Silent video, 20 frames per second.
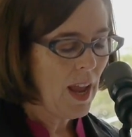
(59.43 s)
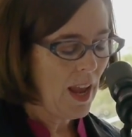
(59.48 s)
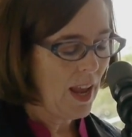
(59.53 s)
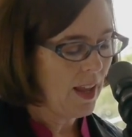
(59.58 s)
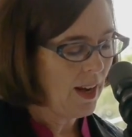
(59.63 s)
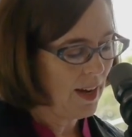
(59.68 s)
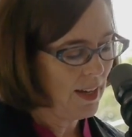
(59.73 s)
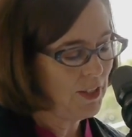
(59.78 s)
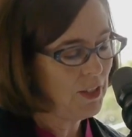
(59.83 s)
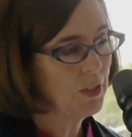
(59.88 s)

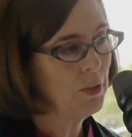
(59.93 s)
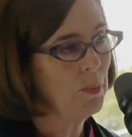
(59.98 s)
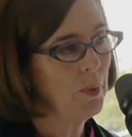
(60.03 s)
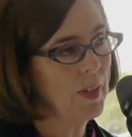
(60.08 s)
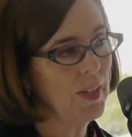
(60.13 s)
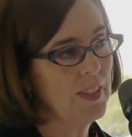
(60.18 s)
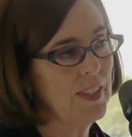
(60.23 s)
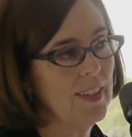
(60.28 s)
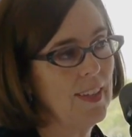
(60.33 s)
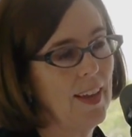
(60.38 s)
And I just
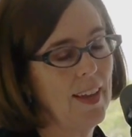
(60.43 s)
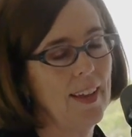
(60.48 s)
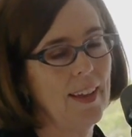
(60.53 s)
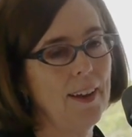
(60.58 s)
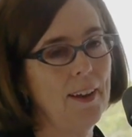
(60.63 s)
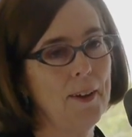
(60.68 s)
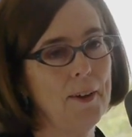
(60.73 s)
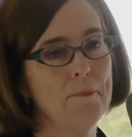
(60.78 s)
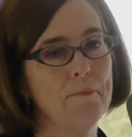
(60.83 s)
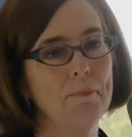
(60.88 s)
want to
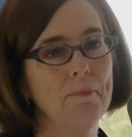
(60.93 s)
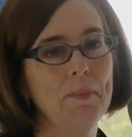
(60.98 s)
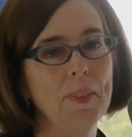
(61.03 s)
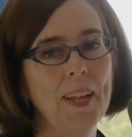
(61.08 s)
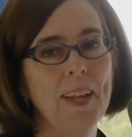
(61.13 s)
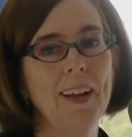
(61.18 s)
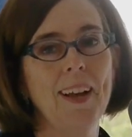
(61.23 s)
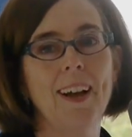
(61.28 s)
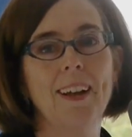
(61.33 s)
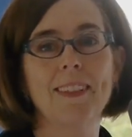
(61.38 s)
say, um,
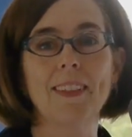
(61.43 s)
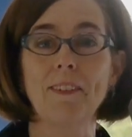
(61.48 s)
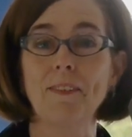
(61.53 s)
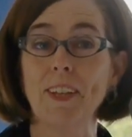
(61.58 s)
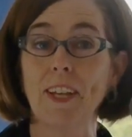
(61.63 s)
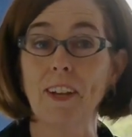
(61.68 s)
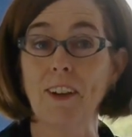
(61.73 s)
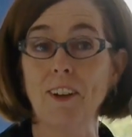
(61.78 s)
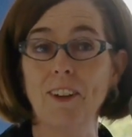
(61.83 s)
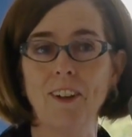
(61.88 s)

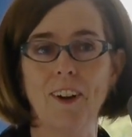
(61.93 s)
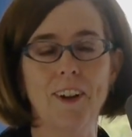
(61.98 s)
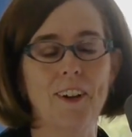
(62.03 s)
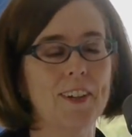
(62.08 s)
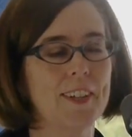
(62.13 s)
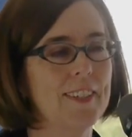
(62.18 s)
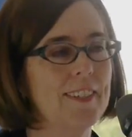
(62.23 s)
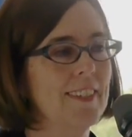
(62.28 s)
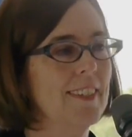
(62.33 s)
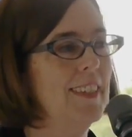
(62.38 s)
Olivia
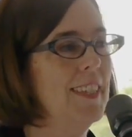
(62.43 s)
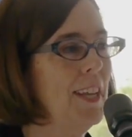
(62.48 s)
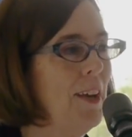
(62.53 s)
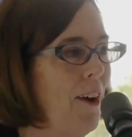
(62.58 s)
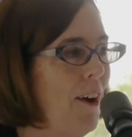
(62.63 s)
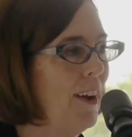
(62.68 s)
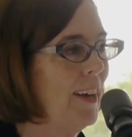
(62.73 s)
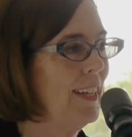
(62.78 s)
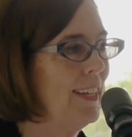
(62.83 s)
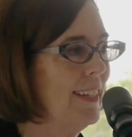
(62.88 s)
Clark is in the
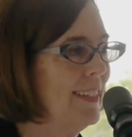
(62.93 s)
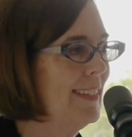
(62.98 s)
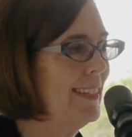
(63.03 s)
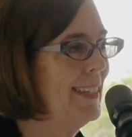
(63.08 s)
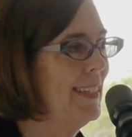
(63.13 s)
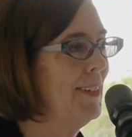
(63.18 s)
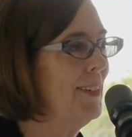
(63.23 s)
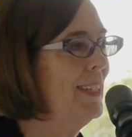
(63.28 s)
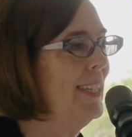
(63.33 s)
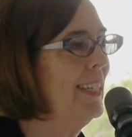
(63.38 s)

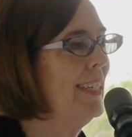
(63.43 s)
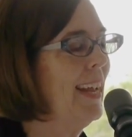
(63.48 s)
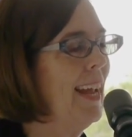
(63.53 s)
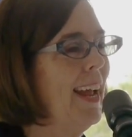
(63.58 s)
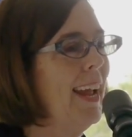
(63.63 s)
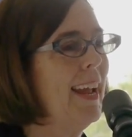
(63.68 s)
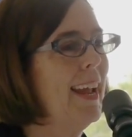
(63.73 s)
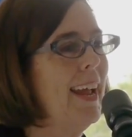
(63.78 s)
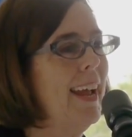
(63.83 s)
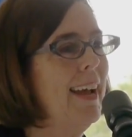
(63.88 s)
audience here today,